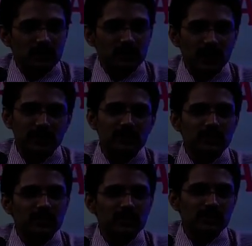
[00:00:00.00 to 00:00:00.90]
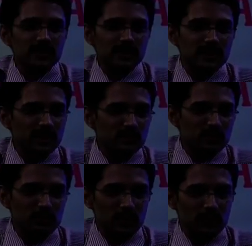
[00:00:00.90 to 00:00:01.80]
That is an intellectual
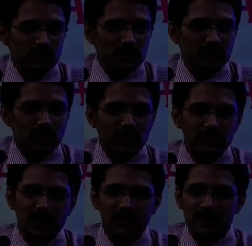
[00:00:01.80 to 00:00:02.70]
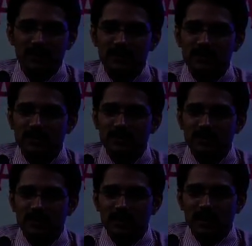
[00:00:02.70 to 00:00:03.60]
property, and that is
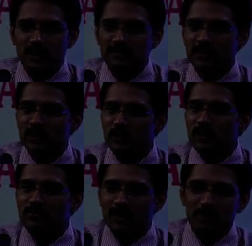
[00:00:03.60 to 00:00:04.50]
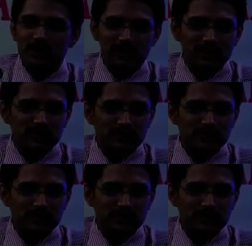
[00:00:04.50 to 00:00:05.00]
confined to a family.